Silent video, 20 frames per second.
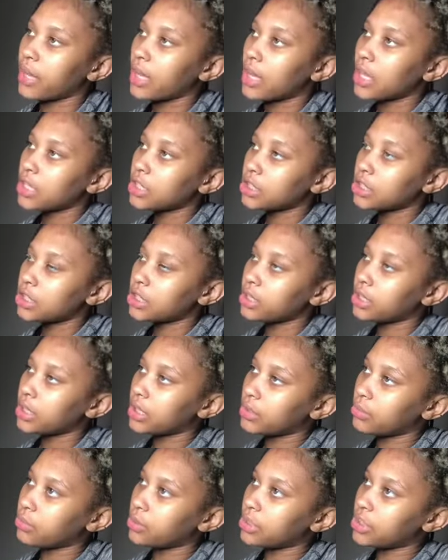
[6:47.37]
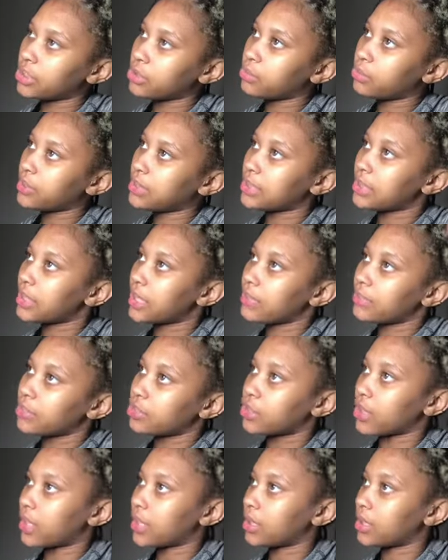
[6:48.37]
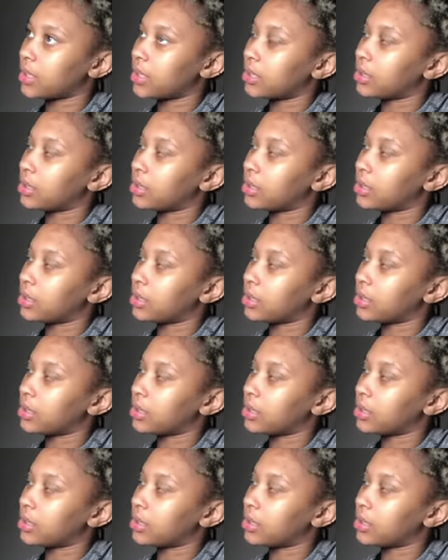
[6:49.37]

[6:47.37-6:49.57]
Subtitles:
she wasn't even trying to